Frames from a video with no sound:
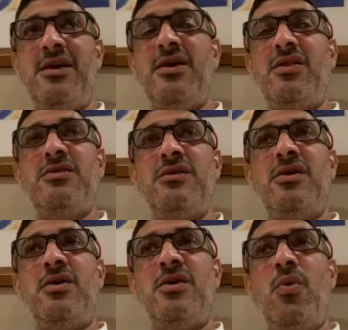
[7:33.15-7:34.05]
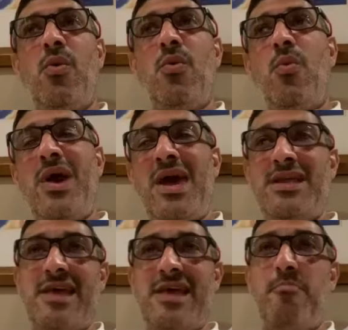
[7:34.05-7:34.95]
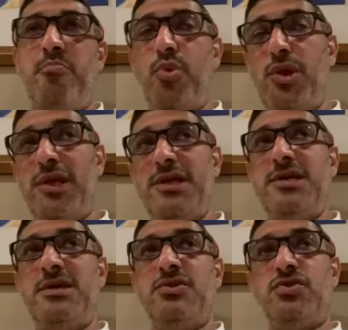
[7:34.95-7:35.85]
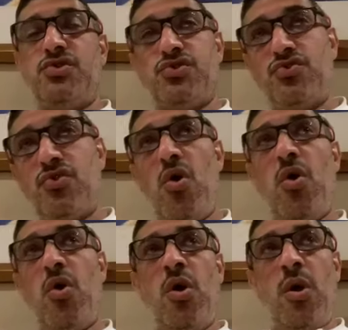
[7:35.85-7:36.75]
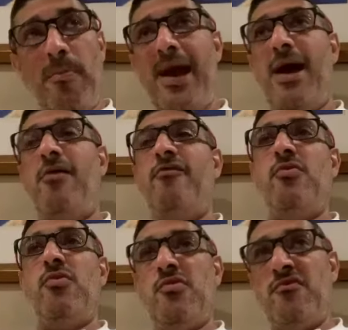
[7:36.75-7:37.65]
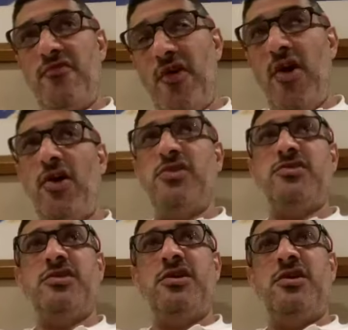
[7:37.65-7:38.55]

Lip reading: And where's that bully, strong, powerful, fast,